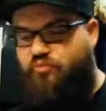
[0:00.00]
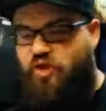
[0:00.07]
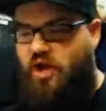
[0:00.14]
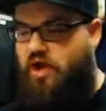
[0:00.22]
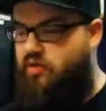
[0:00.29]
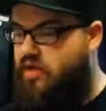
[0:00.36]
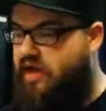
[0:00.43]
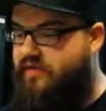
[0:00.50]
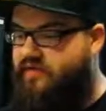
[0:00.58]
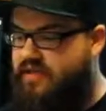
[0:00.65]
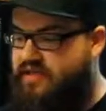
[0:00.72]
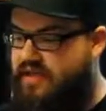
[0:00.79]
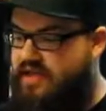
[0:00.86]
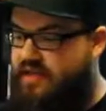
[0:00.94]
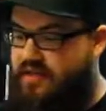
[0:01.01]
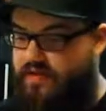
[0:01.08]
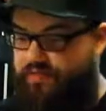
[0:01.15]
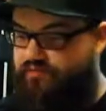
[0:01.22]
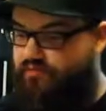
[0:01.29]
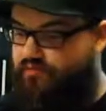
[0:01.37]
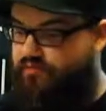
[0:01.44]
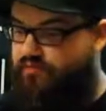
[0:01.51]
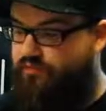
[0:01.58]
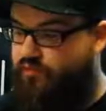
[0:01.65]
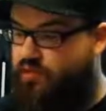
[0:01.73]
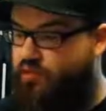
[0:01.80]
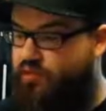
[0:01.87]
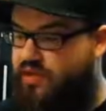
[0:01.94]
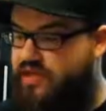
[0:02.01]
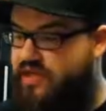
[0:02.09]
I will have to take the 1